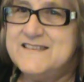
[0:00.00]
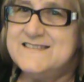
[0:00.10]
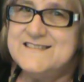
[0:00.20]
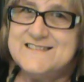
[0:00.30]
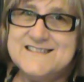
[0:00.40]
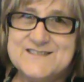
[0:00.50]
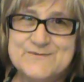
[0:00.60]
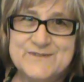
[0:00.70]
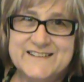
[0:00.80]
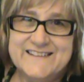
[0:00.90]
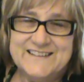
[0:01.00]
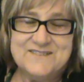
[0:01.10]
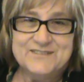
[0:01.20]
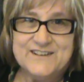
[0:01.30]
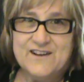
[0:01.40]
This is just really
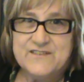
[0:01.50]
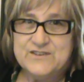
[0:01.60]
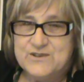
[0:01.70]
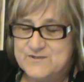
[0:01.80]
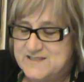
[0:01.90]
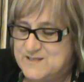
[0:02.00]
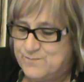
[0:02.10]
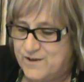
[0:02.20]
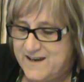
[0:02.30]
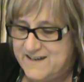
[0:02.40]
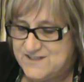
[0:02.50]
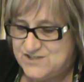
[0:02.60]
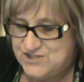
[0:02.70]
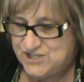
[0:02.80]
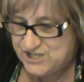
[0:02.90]
lovely on the nose. It's bright,
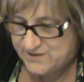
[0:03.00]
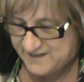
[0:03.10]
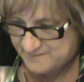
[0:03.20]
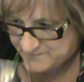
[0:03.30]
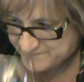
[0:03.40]
it's cheery.